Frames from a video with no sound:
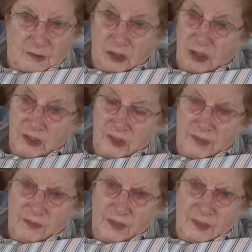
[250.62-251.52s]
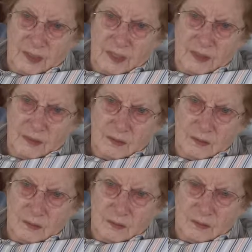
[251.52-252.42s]
She's living
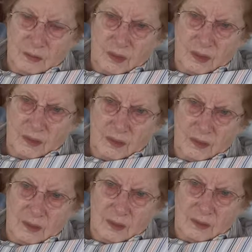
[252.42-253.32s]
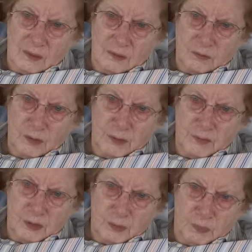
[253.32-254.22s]
now in
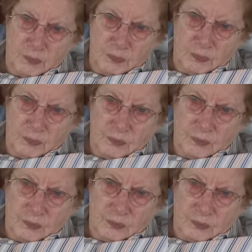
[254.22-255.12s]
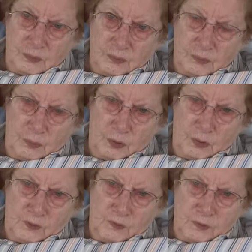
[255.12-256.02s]
Williamsburg,
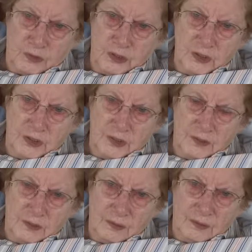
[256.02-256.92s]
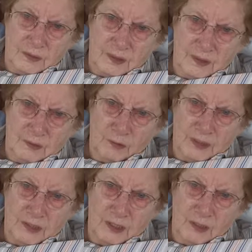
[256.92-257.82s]
Virginia, in a
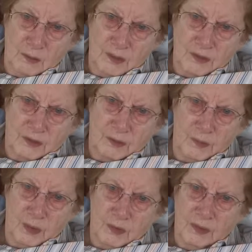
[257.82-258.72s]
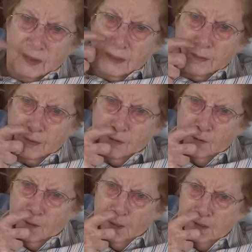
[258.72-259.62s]
retirement community, but
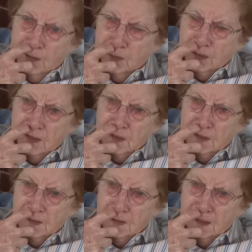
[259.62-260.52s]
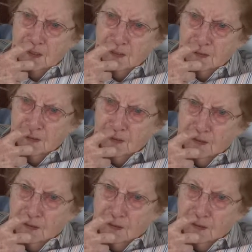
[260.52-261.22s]
her husband's deceased.